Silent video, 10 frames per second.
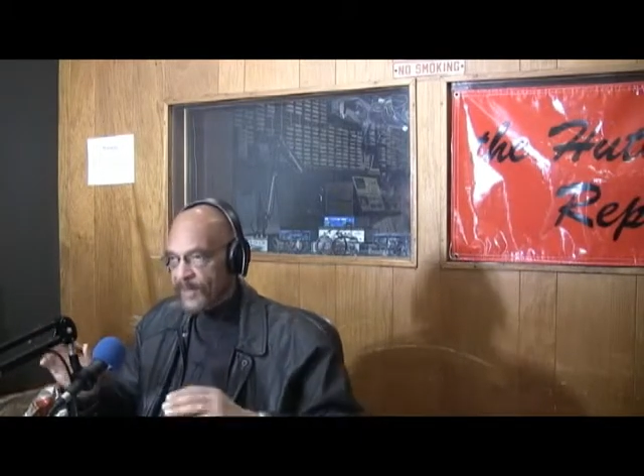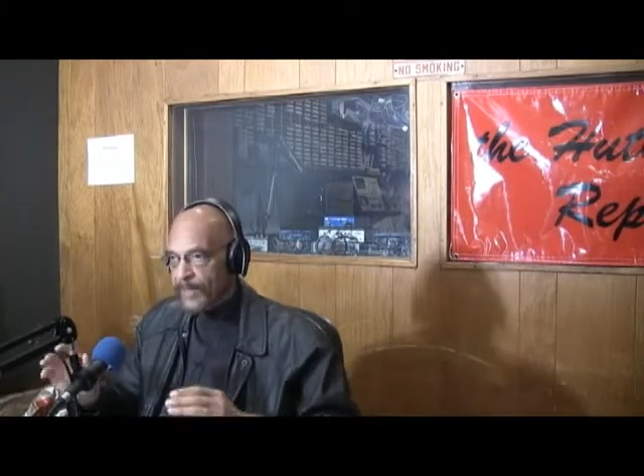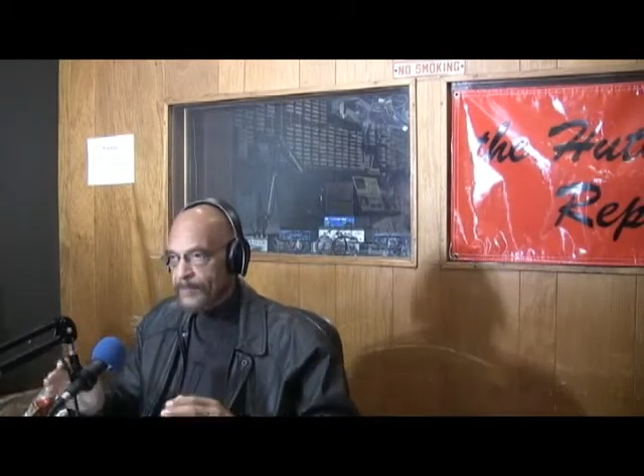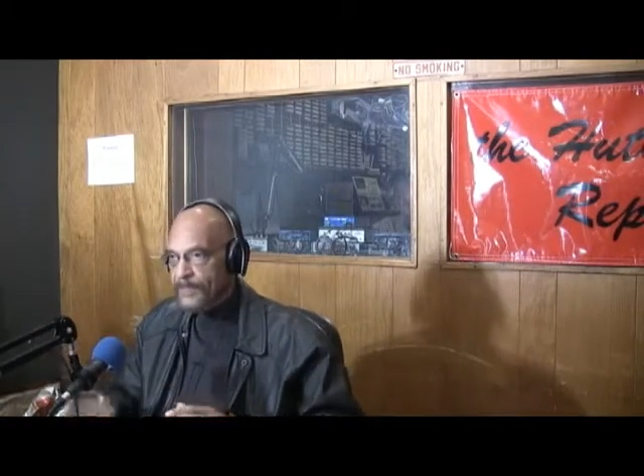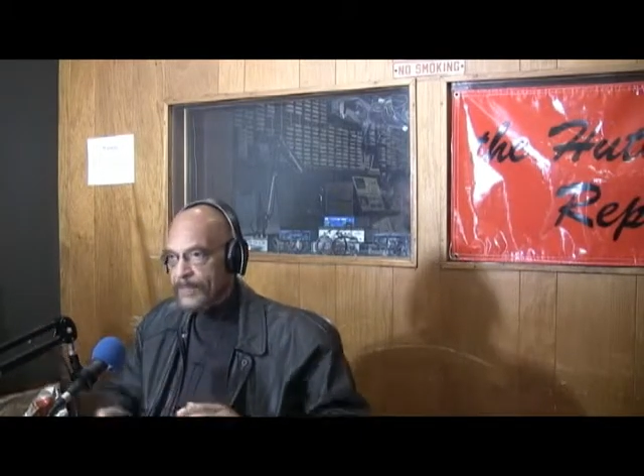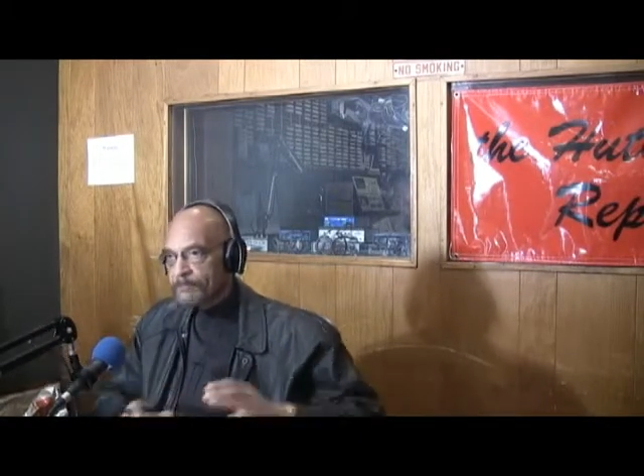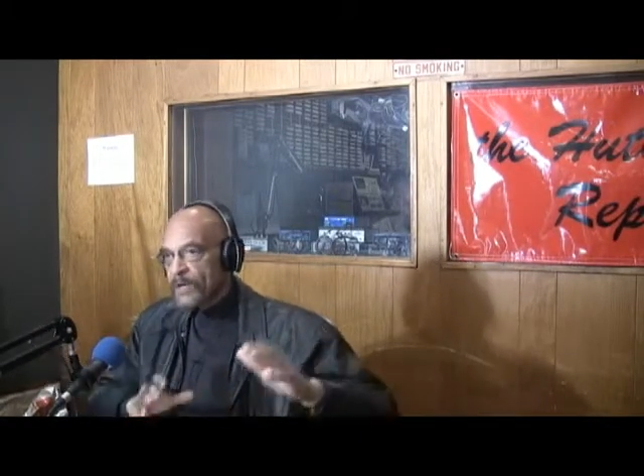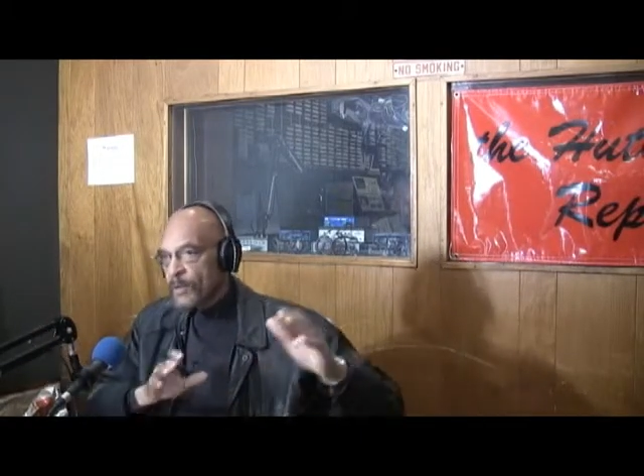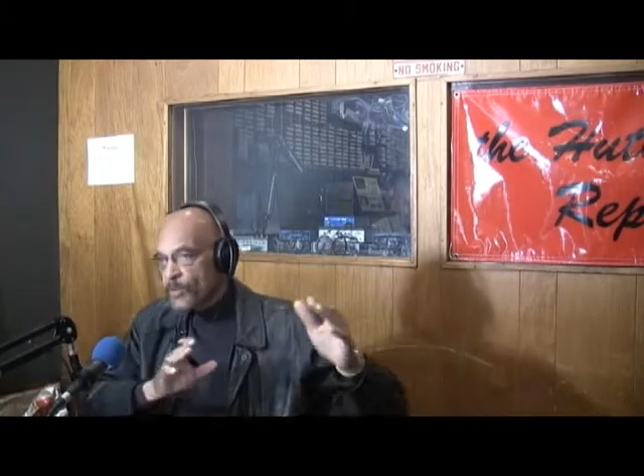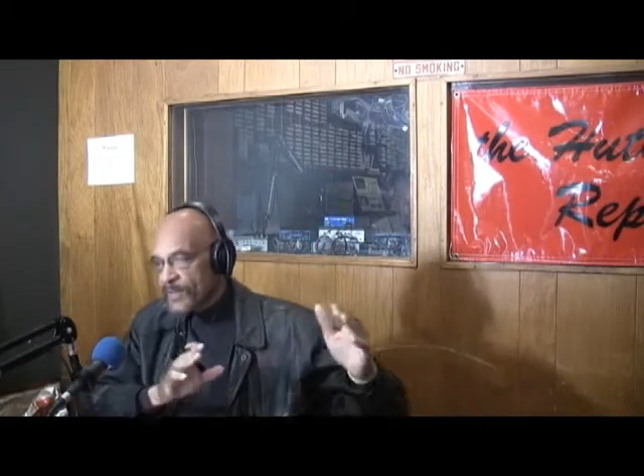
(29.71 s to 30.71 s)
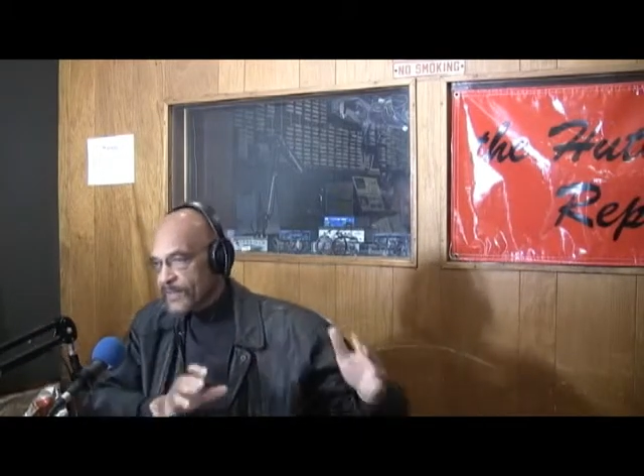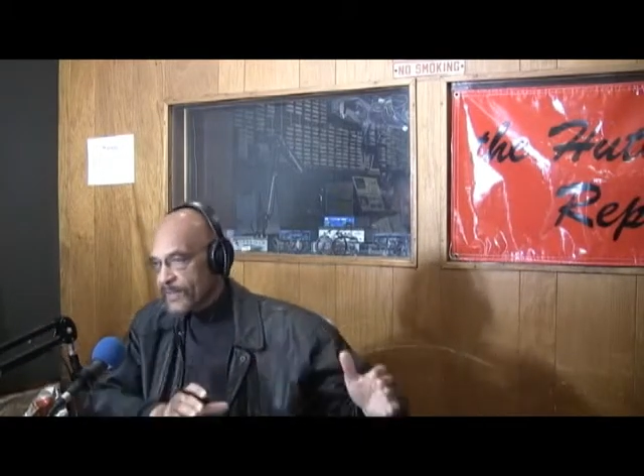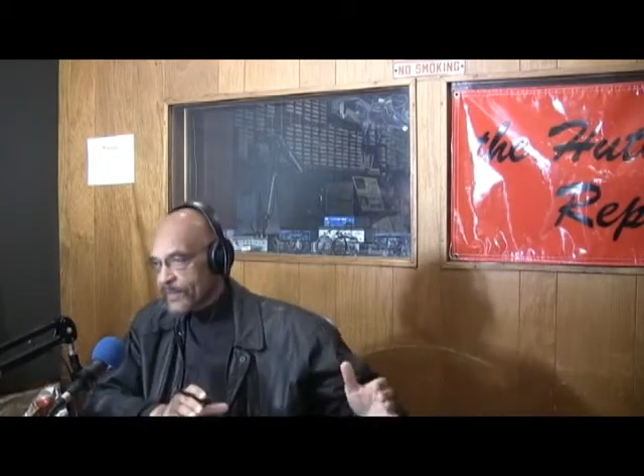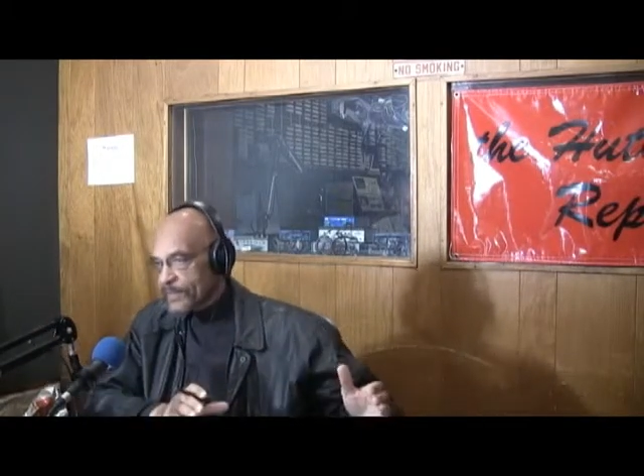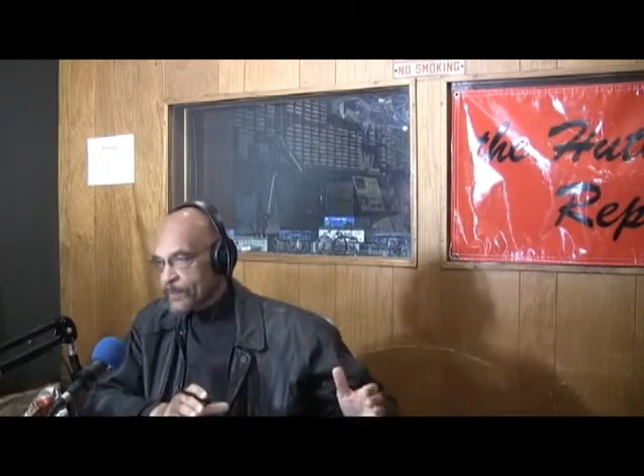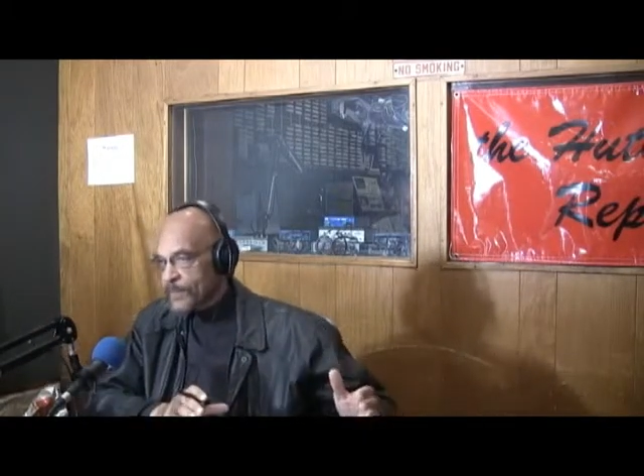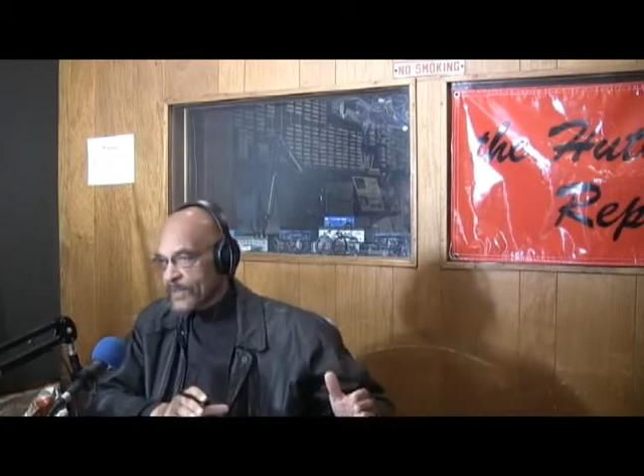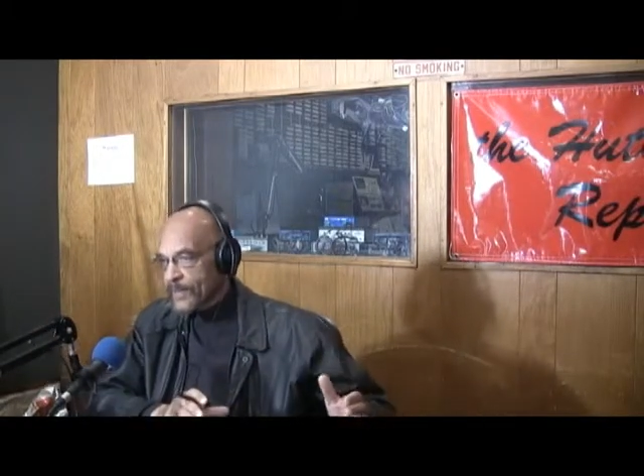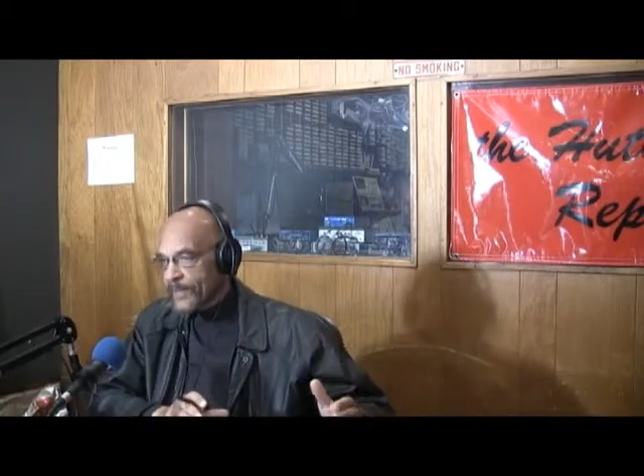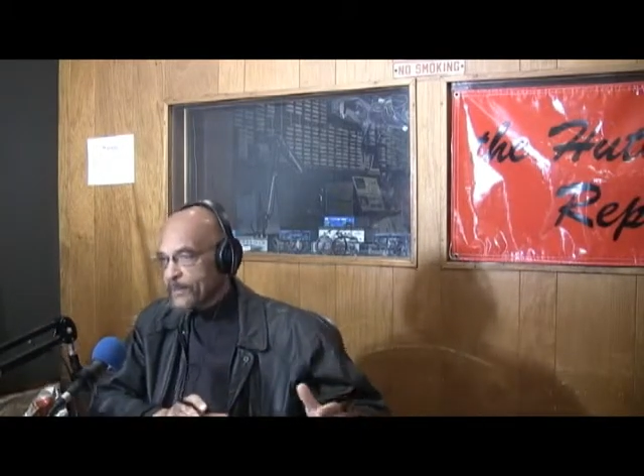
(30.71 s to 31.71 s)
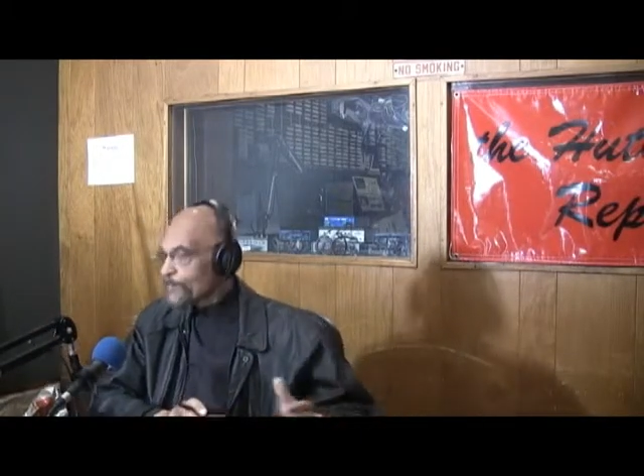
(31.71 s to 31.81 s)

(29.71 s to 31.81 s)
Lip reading: happening. We'll get to that a little bit later,